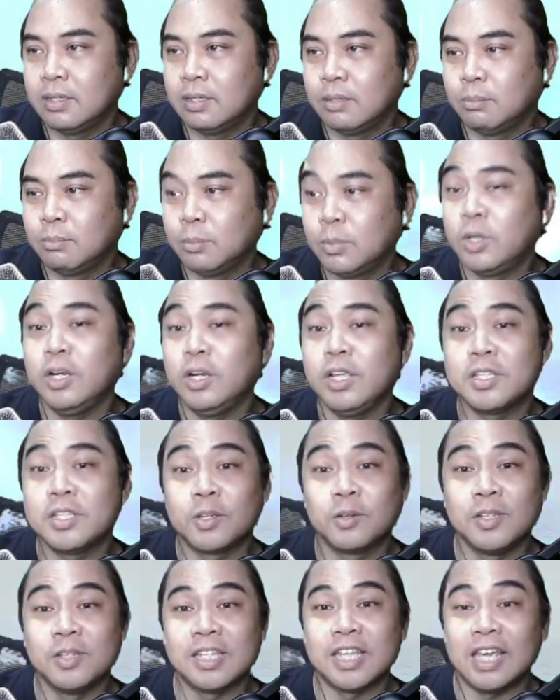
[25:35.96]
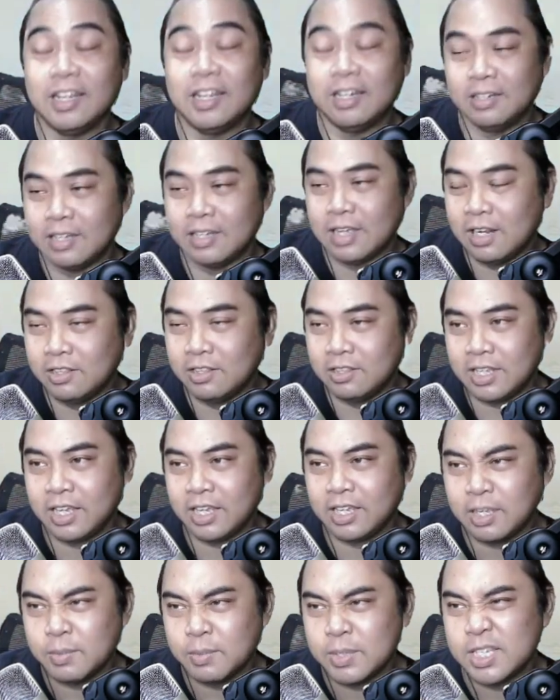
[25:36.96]
Bernie's a good sign. I'll take
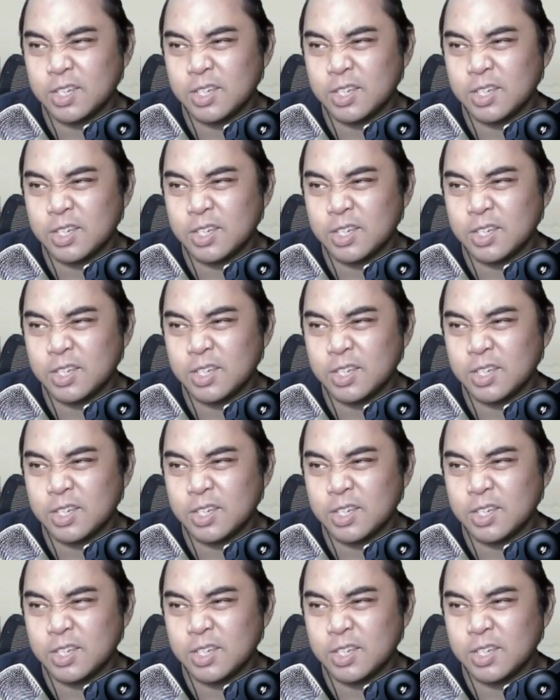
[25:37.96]
him as a